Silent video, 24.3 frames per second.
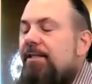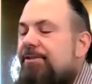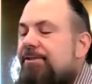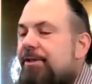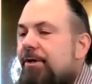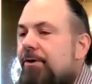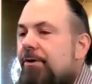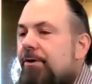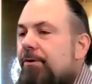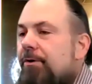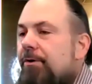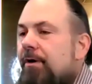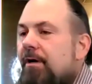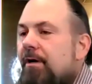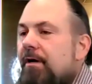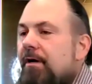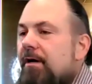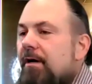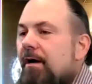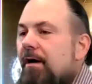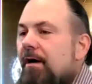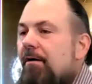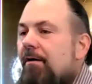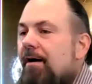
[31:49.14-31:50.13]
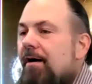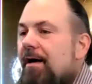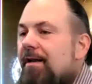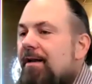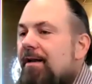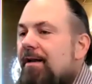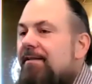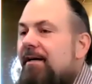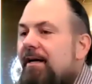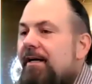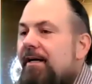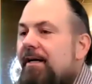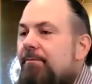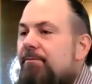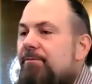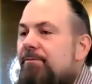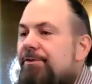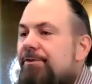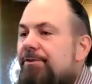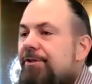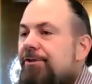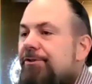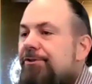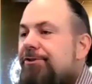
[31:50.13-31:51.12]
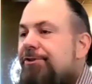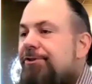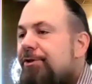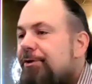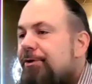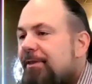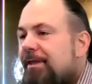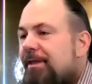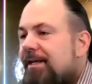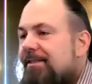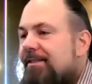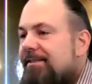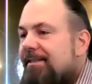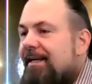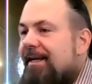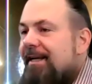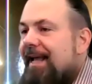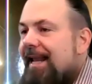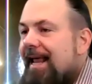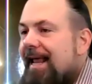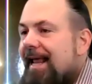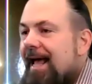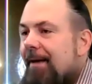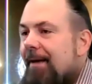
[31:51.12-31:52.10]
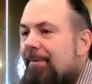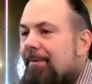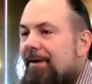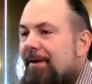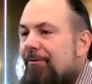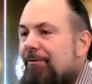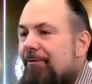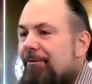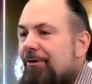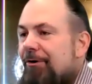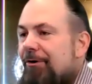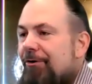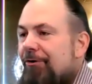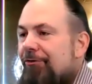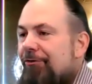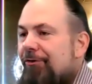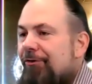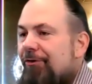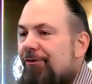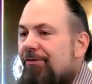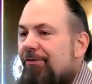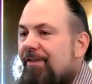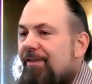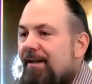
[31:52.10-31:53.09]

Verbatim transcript: so a lot of times there's two things that can happen at rehearsals.